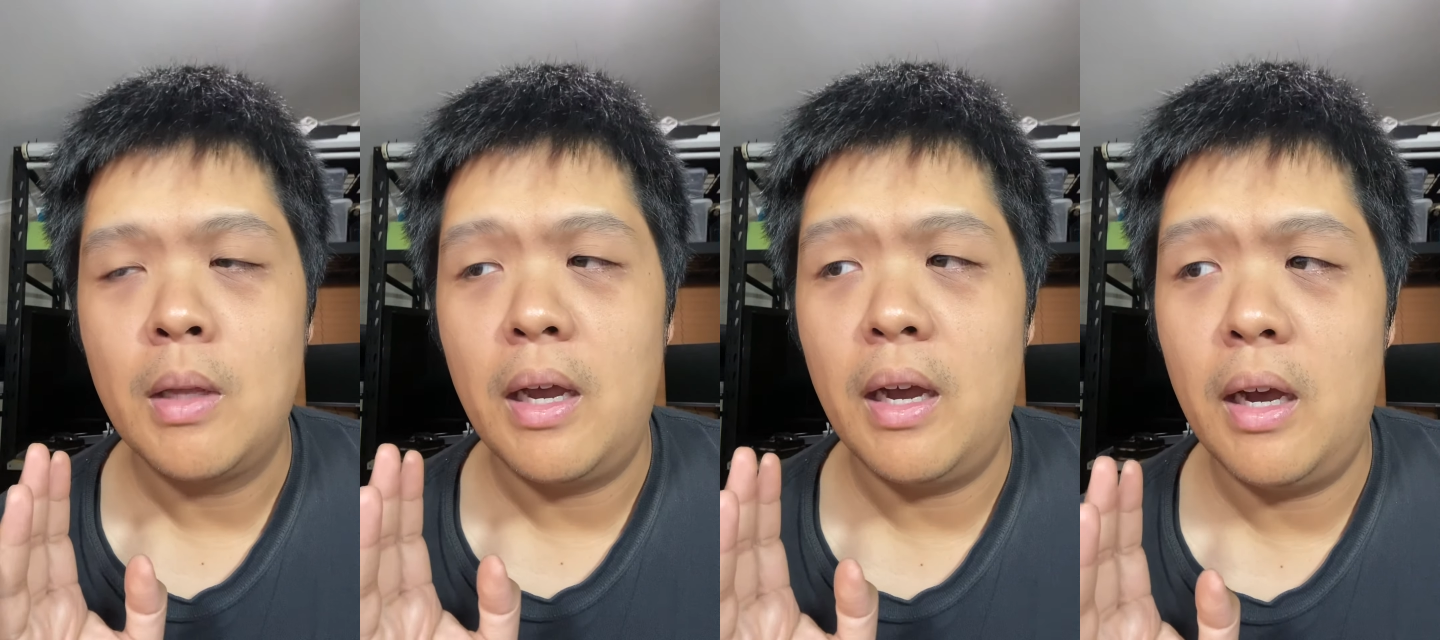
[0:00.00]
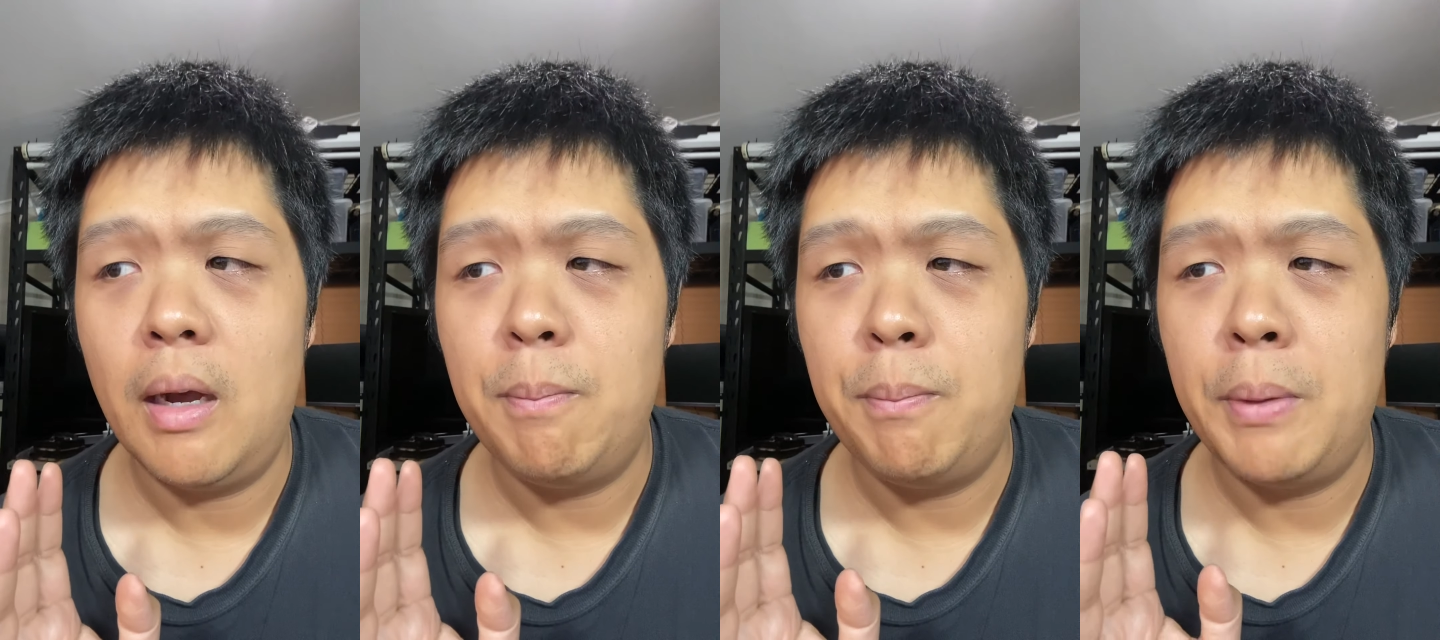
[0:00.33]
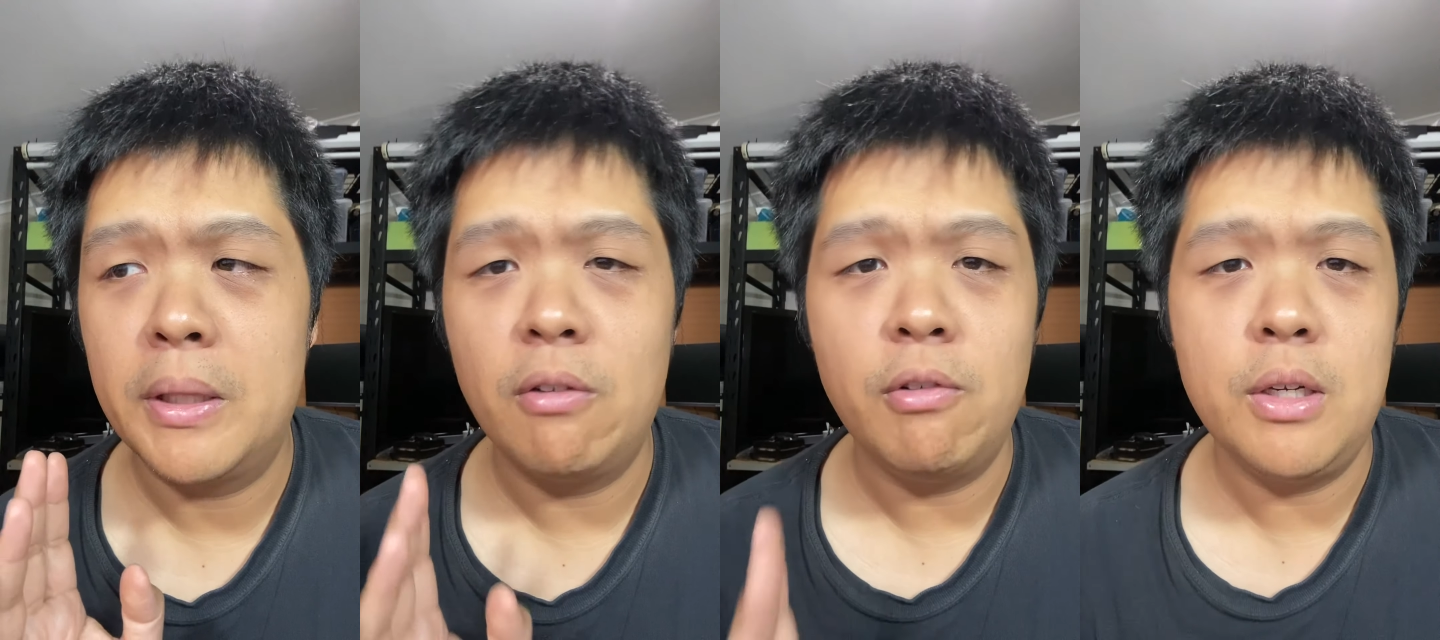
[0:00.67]

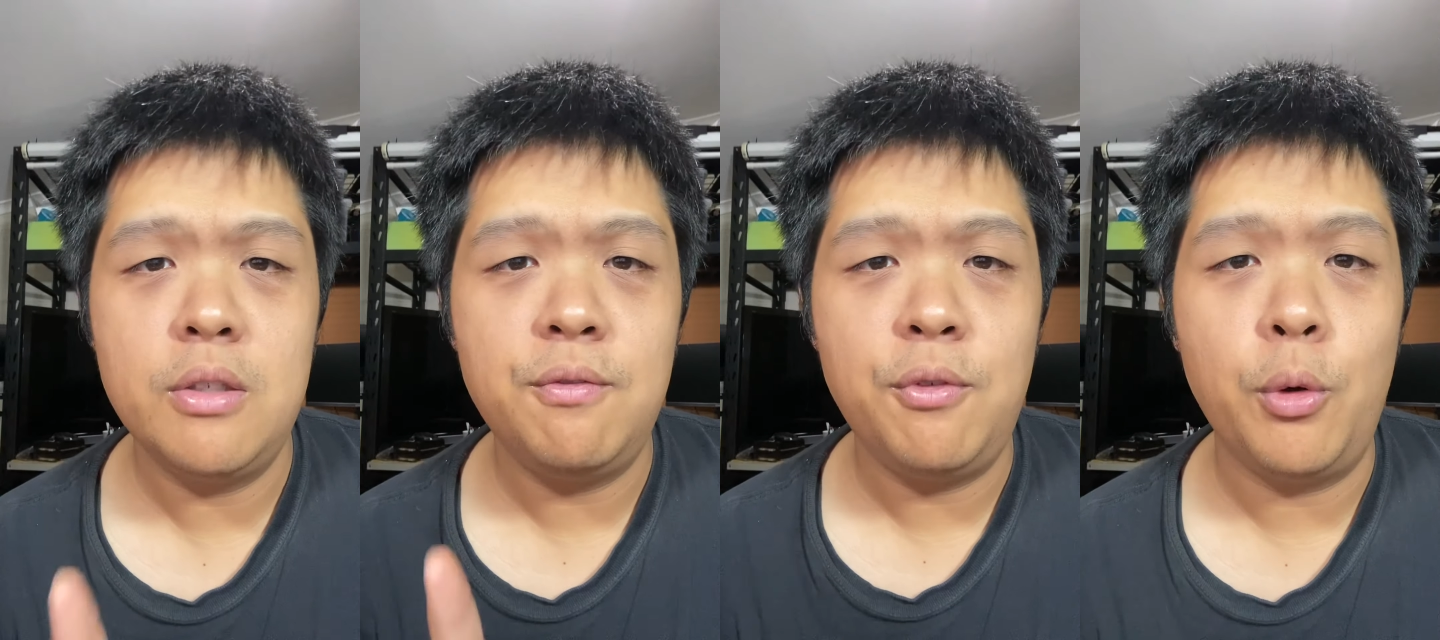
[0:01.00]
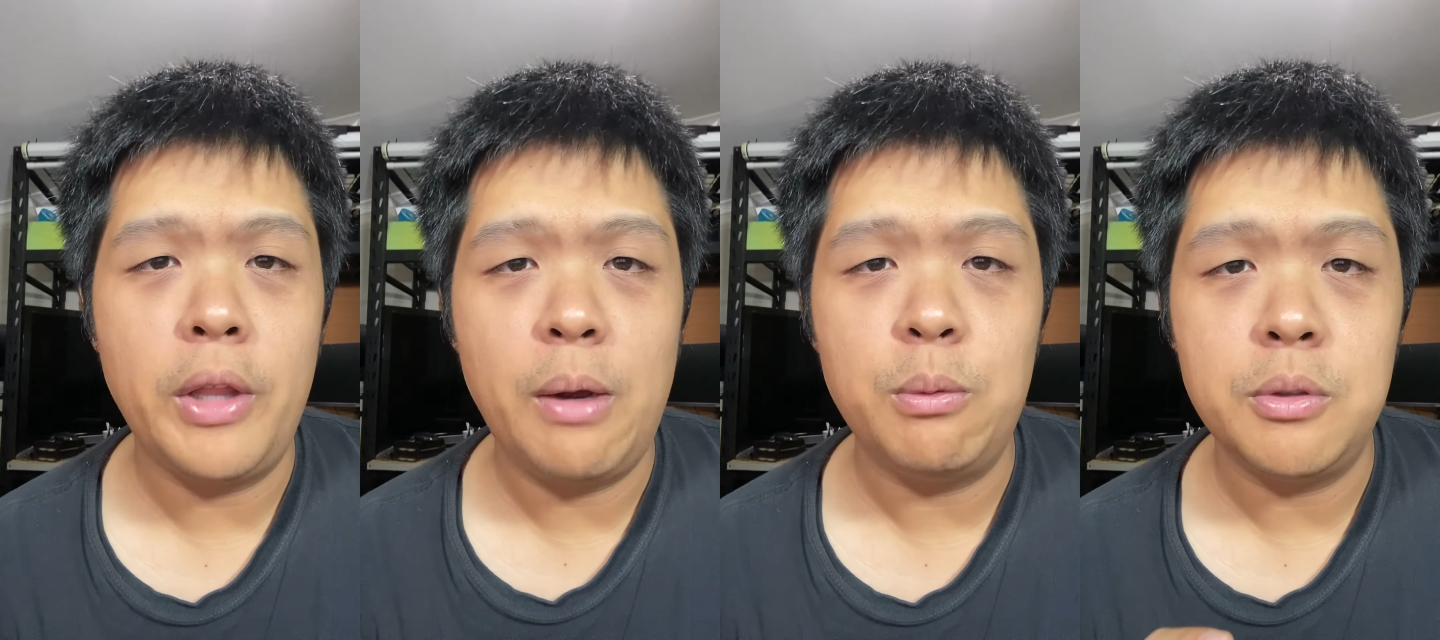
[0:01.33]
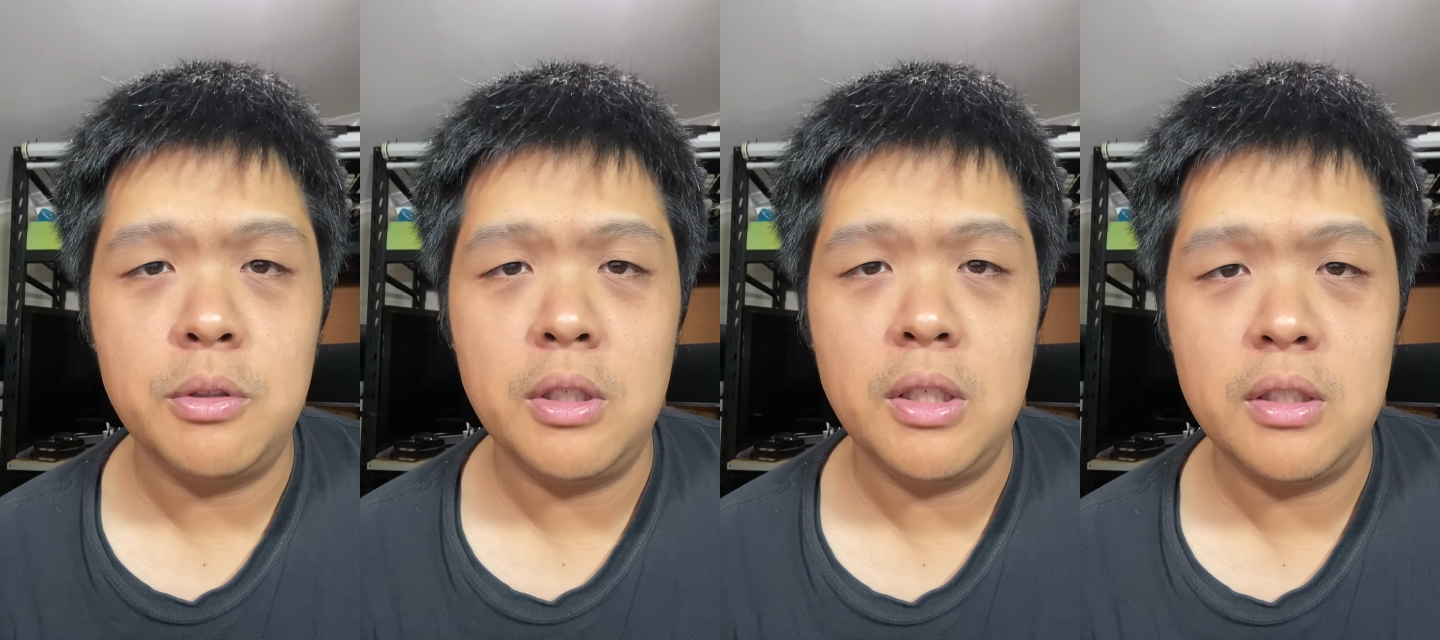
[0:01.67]
But the reason for that
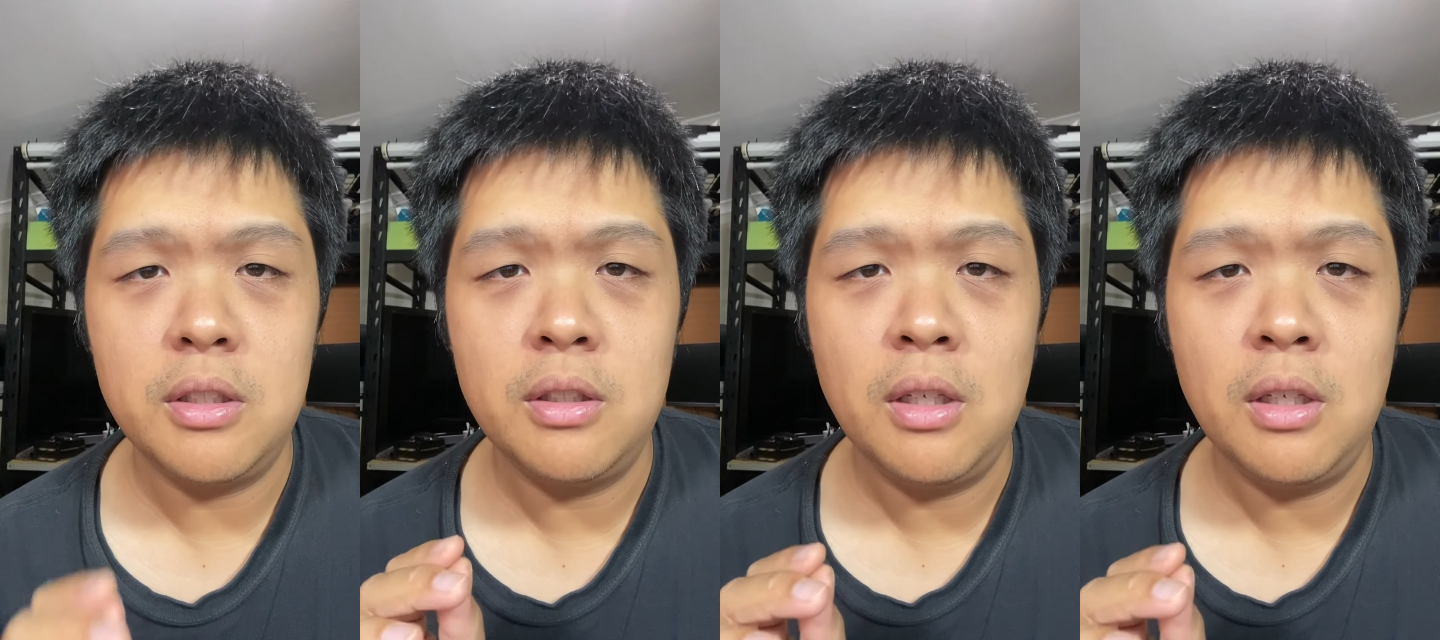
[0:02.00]
was this.